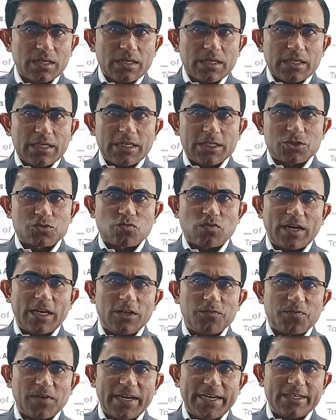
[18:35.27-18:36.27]
is
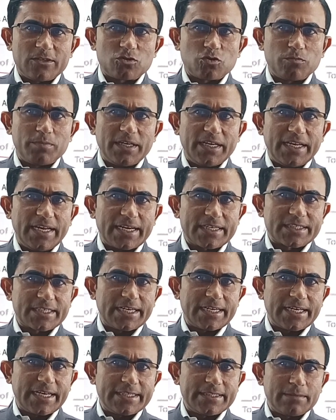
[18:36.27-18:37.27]
qualified to be
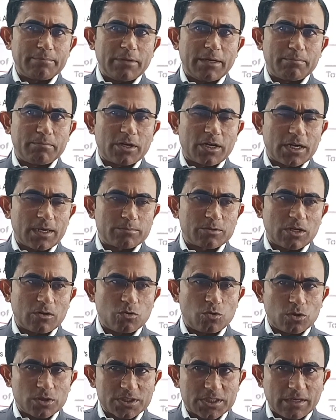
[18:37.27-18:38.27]
elected as a member of the
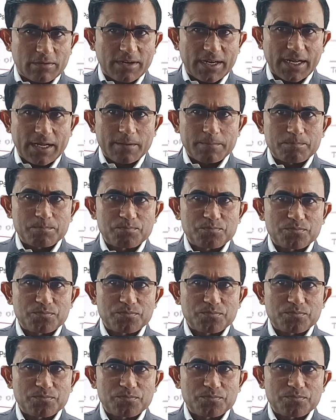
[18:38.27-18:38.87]
Lok Sabha,